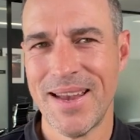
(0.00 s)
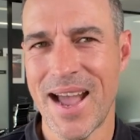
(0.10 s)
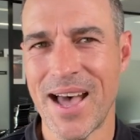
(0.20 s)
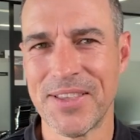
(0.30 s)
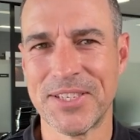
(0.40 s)

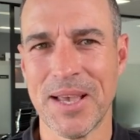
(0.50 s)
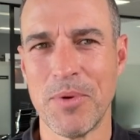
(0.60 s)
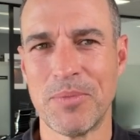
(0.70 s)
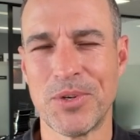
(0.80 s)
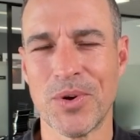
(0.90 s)
Now, other
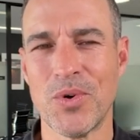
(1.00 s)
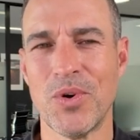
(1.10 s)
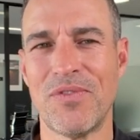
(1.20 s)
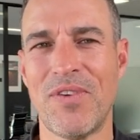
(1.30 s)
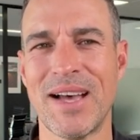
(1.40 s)
suburbs to
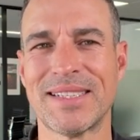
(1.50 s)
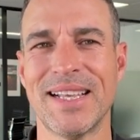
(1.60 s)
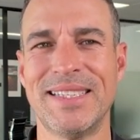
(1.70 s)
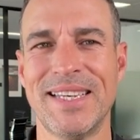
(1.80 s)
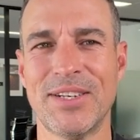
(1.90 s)
record fast
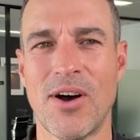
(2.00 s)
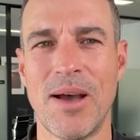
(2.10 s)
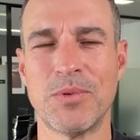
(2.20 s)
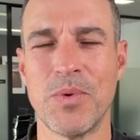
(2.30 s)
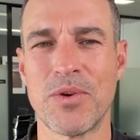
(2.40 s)
leasing
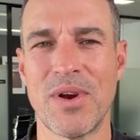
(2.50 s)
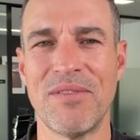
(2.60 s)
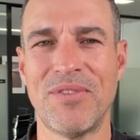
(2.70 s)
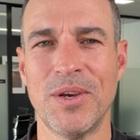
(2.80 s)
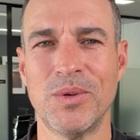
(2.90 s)
times were
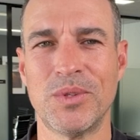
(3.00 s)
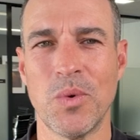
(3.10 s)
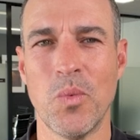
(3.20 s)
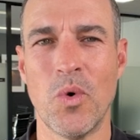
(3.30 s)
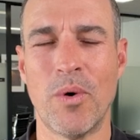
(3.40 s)
Greenfields,
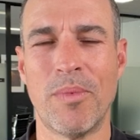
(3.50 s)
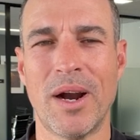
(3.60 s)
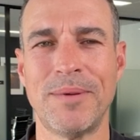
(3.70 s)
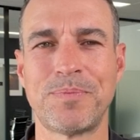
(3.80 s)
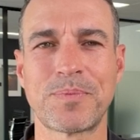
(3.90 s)

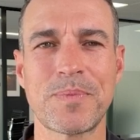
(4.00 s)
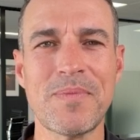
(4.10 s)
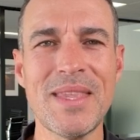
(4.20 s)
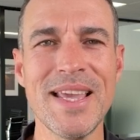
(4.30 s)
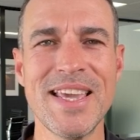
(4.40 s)
Warnbro,
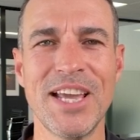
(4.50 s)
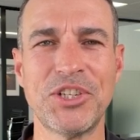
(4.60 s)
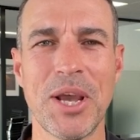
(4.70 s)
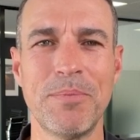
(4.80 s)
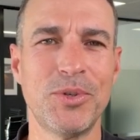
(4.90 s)

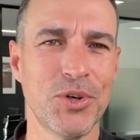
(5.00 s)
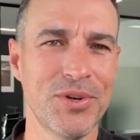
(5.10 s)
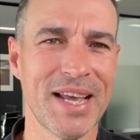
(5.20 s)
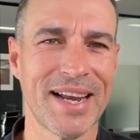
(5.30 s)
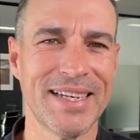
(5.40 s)
Yanchep,
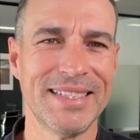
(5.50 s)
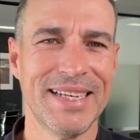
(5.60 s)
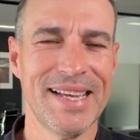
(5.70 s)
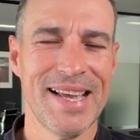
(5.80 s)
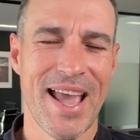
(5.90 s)
Dundanner,
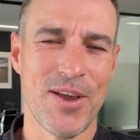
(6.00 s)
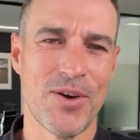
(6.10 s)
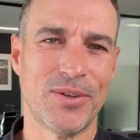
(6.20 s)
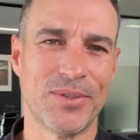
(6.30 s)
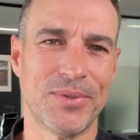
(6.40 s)
and
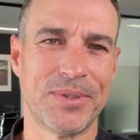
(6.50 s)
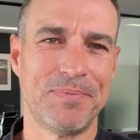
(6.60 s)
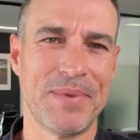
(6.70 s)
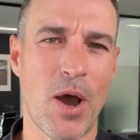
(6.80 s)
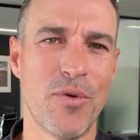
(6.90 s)
Gosnells.
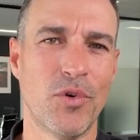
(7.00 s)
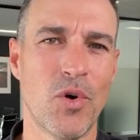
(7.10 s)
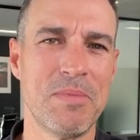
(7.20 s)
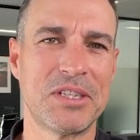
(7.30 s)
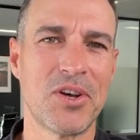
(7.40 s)
Now,
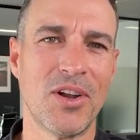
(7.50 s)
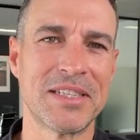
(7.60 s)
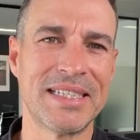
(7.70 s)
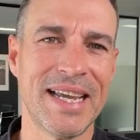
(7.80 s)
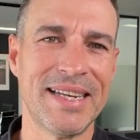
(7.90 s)
overall, Mr.
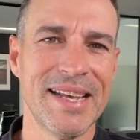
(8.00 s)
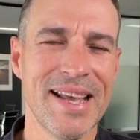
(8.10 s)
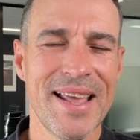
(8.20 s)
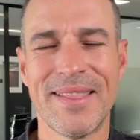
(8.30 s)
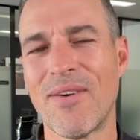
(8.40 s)
Collins said
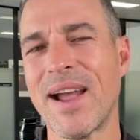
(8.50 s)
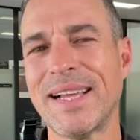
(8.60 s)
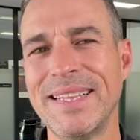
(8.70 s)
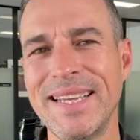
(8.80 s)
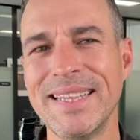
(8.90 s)
there are
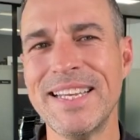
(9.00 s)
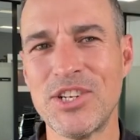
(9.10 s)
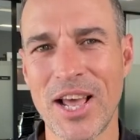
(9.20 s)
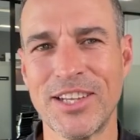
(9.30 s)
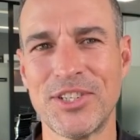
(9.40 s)
clearly
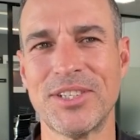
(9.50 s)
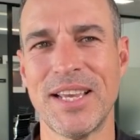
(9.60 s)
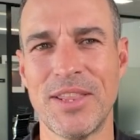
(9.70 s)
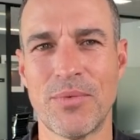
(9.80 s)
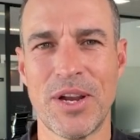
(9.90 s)
challenges
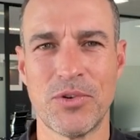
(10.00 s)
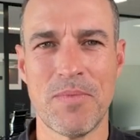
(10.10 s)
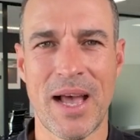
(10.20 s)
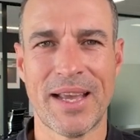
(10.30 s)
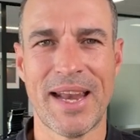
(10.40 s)
in the rental
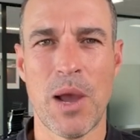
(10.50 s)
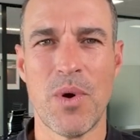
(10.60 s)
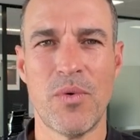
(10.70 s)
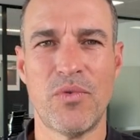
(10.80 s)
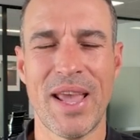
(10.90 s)
market.
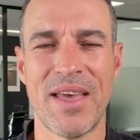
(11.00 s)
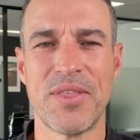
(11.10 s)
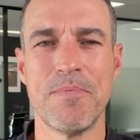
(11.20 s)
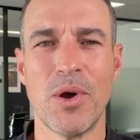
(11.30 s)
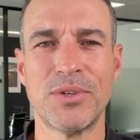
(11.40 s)
However, we have
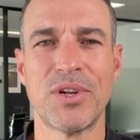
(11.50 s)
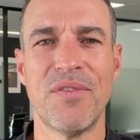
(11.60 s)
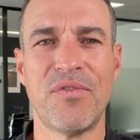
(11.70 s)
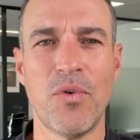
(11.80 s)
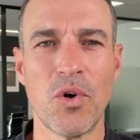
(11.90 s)
the most
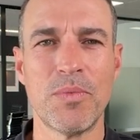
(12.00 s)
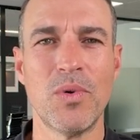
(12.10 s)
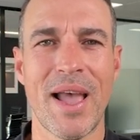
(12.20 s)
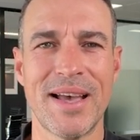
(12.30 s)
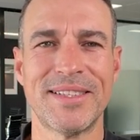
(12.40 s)

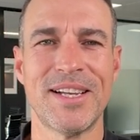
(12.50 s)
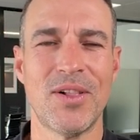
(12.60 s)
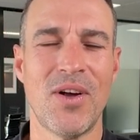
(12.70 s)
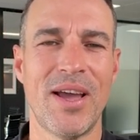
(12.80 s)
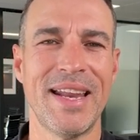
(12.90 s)
affordable housing
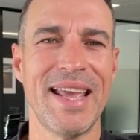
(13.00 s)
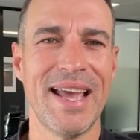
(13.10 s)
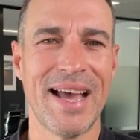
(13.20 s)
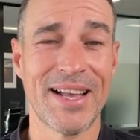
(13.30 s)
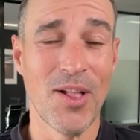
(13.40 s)
client,
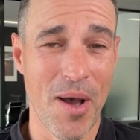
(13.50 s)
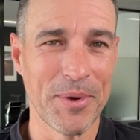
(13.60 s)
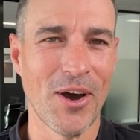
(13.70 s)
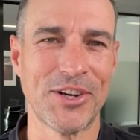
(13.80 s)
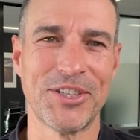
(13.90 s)
uh,
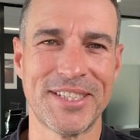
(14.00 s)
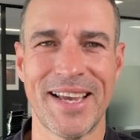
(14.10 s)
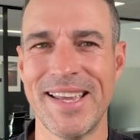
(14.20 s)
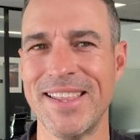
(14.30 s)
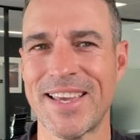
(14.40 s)
climate, I should
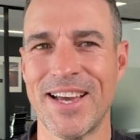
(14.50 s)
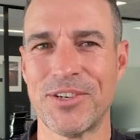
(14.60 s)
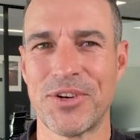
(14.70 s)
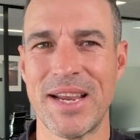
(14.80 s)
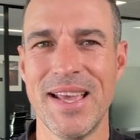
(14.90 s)
say, in the
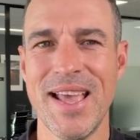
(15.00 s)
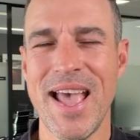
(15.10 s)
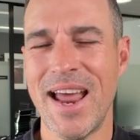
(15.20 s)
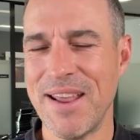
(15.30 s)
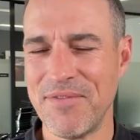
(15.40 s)
country,
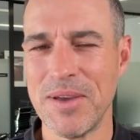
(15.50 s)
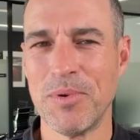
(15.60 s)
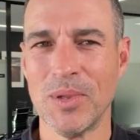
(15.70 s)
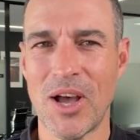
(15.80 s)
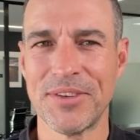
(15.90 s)
an
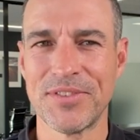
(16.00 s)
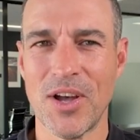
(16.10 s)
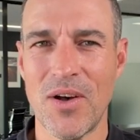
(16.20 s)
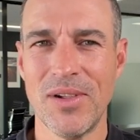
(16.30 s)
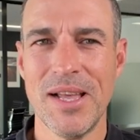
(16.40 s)
enviable
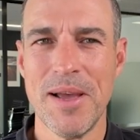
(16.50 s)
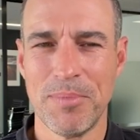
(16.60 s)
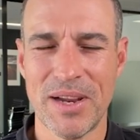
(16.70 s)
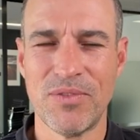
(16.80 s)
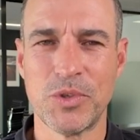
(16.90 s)
lifestyle,
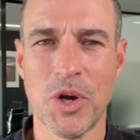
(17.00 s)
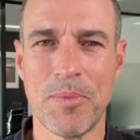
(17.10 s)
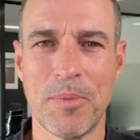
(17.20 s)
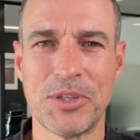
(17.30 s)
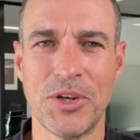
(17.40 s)
plentiful
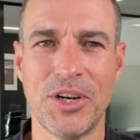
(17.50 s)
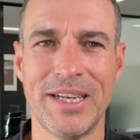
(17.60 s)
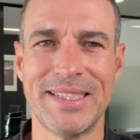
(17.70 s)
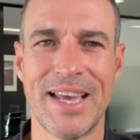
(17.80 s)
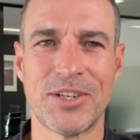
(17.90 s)
job
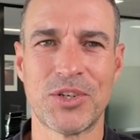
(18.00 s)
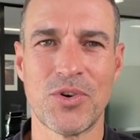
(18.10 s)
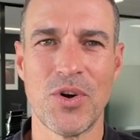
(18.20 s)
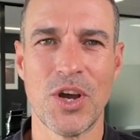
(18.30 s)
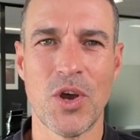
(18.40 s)
opportunities, and a strong